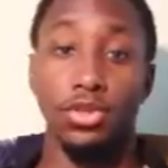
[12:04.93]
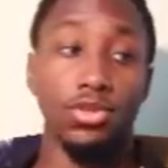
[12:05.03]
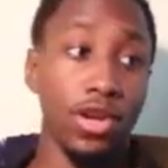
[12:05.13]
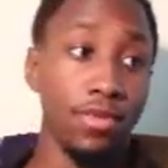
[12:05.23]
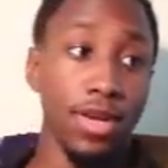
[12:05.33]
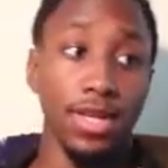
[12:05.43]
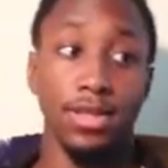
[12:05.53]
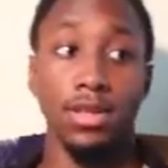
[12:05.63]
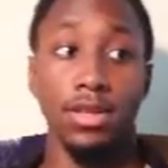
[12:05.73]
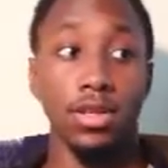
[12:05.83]
you to try your
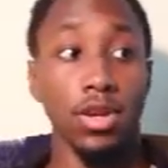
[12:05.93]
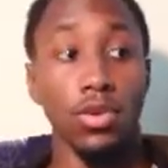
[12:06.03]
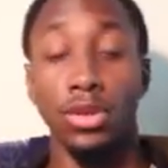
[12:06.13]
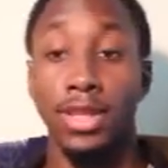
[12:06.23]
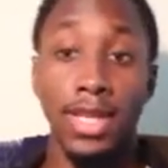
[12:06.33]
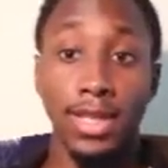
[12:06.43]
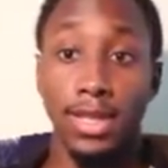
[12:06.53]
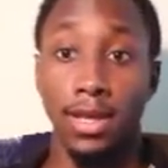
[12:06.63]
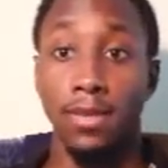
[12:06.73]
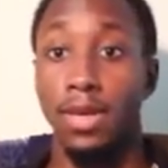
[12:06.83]
best to, you know, lead
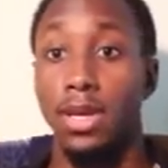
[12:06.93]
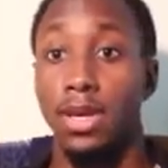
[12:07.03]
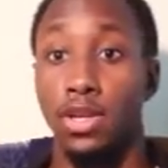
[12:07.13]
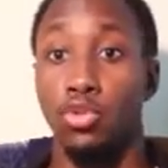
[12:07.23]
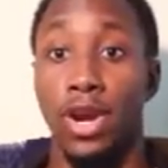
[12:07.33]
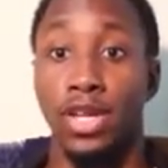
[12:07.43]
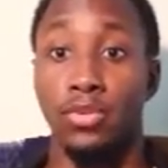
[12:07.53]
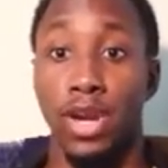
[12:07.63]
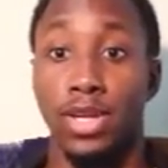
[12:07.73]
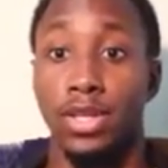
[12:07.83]
them in the right
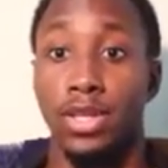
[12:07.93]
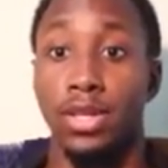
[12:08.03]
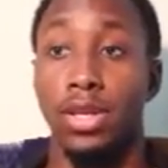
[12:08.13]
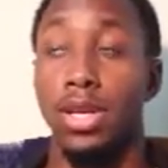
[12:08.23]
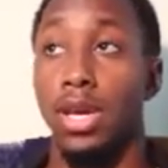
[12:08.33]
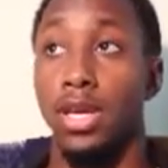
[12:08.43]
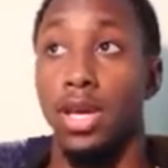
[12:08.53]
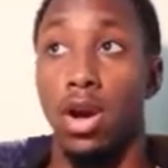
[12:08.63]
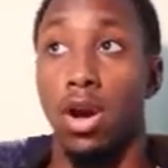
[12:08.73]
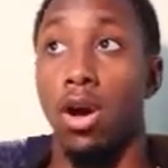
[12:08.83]
direction and
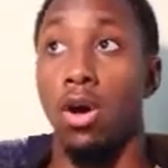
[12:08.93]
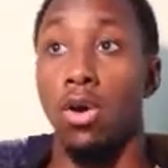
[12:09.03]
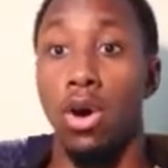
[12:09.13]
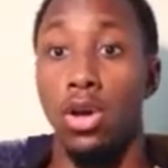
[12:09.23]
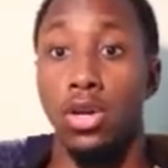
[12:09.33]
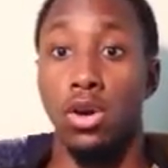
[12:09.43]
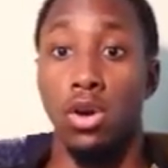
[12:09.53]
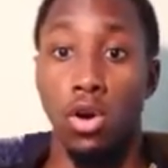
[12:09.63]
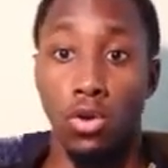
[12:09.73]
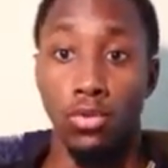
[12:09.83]
y'all all, you know,
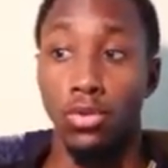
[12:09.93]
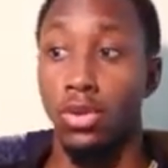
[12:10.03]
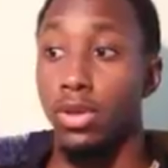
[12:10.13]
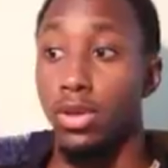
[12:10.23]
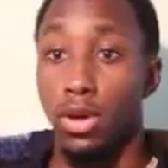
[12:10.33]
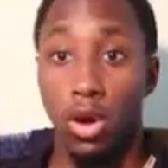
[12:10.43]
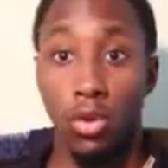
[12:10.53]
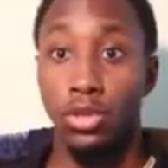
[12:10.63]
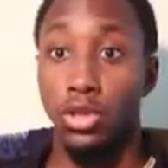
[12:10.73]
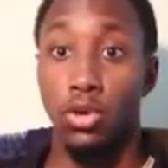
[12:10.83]
own
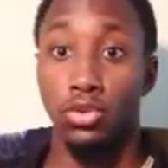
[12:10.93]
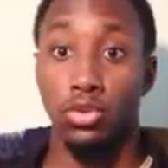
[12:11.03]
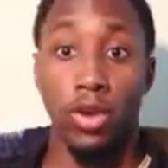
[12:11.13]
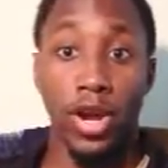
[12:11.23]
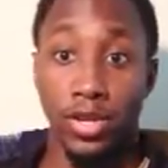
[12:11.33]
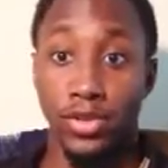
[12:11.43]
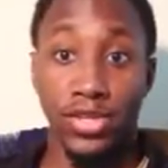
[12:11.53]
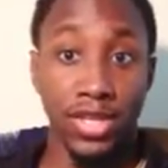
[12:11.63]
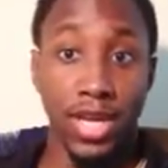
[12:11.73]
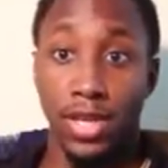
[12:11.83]
own the culture around here
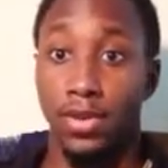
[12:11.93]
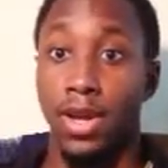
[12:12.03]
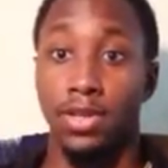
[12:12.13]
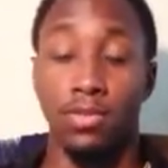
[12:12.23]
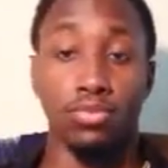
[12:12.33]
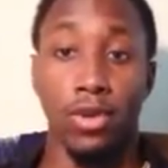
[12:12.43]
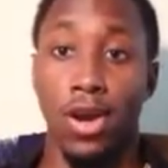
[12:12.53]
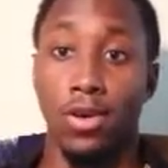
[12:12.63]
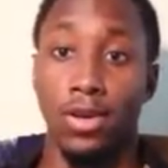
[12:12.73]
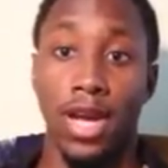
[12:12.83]
together as a
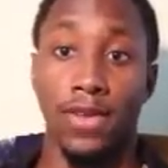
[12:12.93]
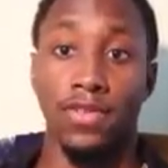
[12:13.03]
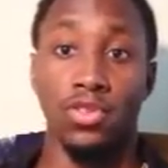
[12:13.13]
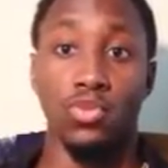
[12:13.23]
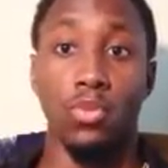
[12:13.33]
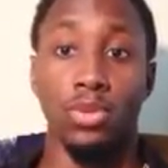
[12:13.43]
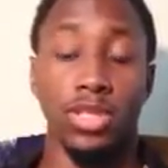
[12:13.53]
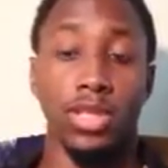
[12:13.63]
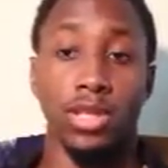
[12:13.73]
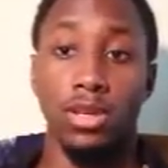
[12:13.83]
proud God first one one one six